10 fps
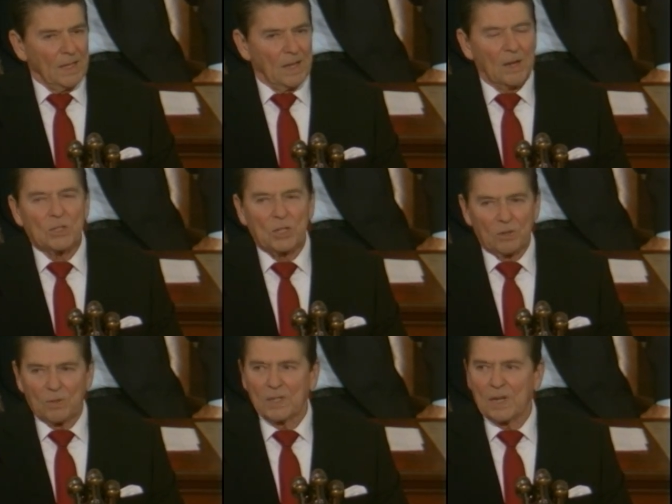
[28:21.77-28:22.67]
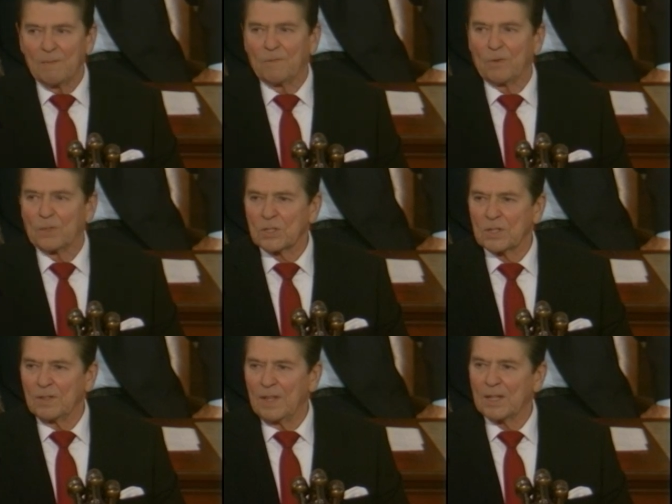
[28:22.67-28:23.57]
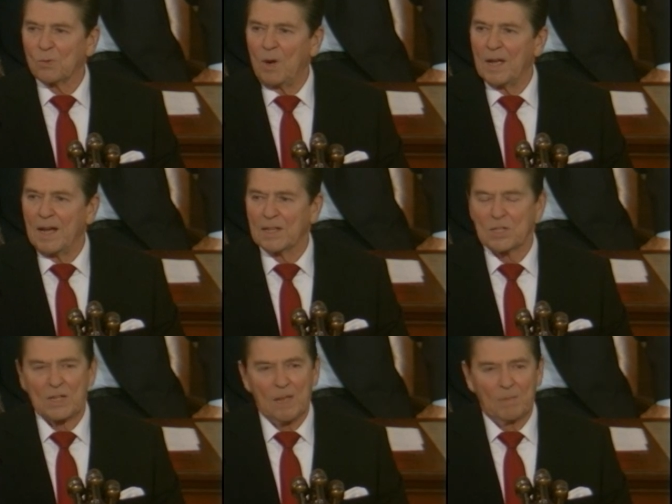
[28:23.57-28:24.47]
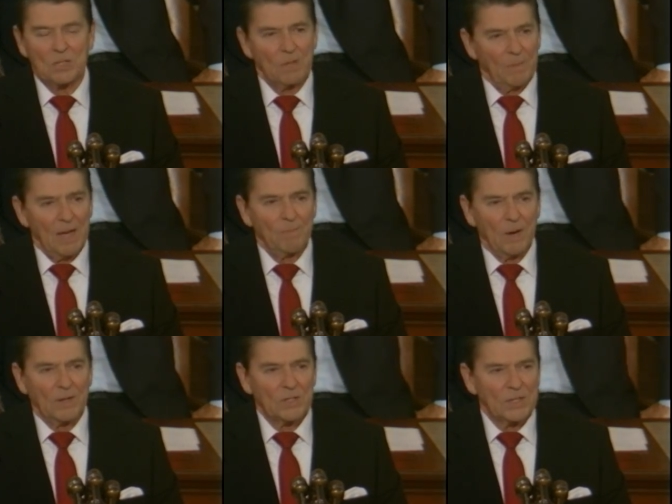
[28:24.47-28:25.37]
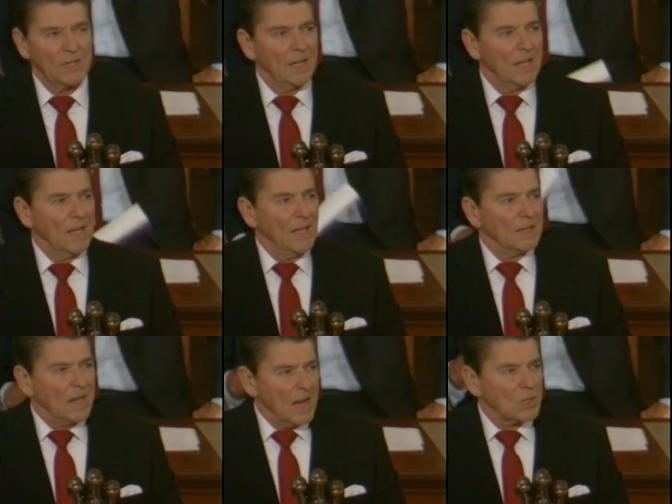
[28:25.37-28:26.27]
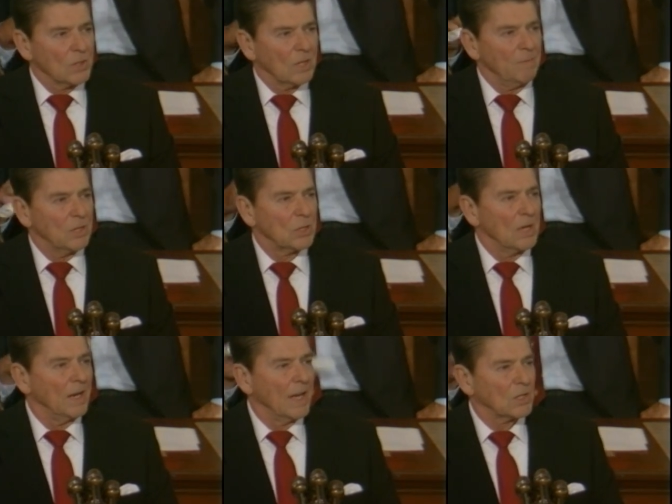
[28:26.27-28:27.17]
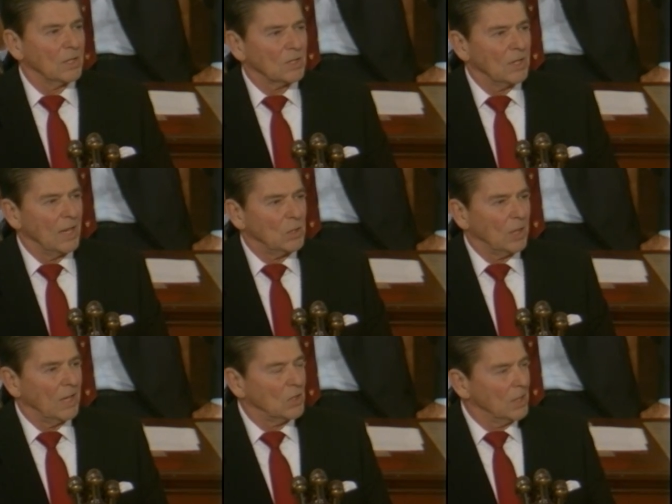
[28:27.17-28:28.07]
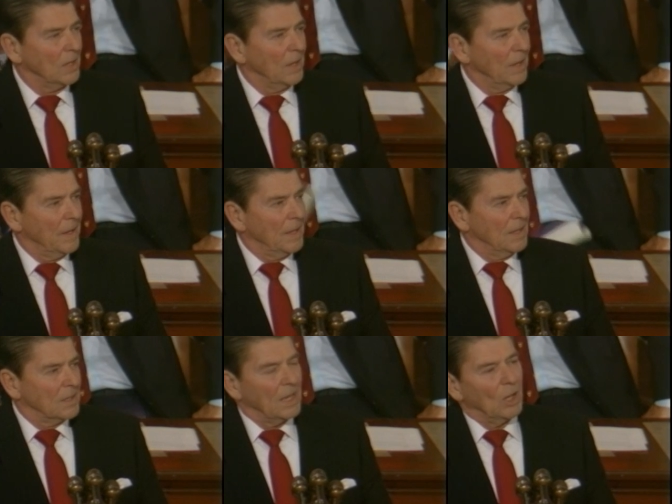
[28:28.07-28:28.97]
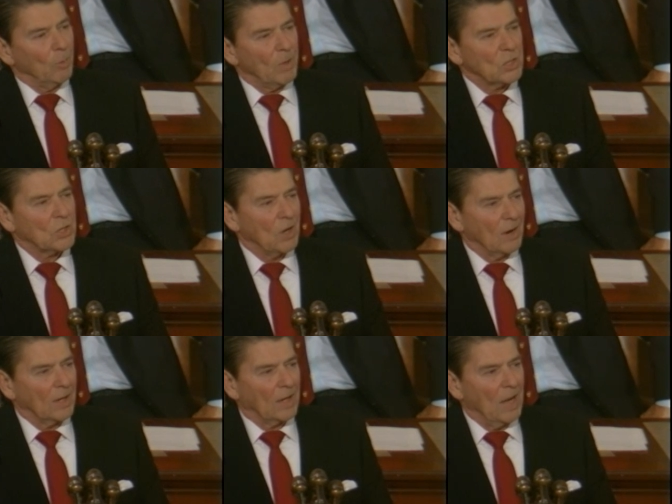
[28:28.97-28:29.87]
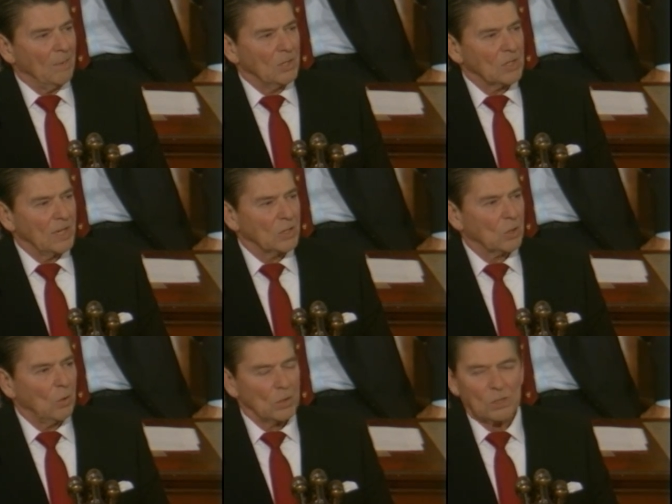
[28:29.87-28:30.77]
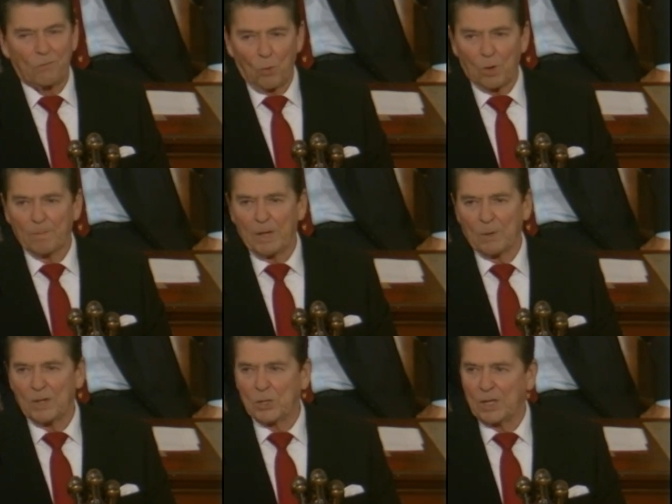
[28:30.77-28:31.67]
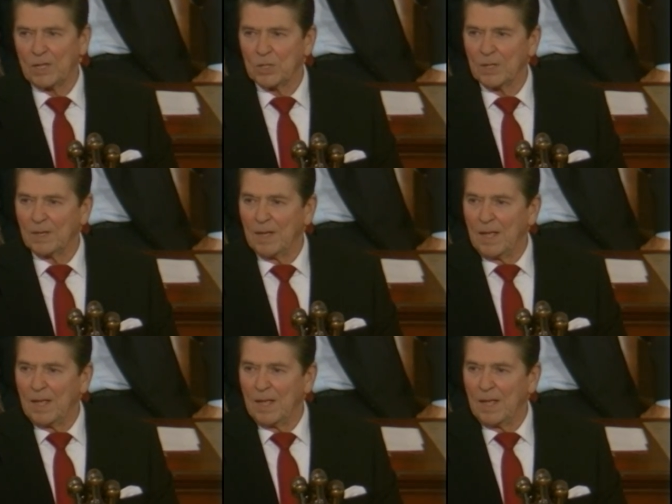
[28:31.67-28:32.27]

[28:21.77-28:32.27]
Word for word: Our children come first, and that's why I established a bipartisan National Commission on Excellence in Education to help us chart a common sense course for better education.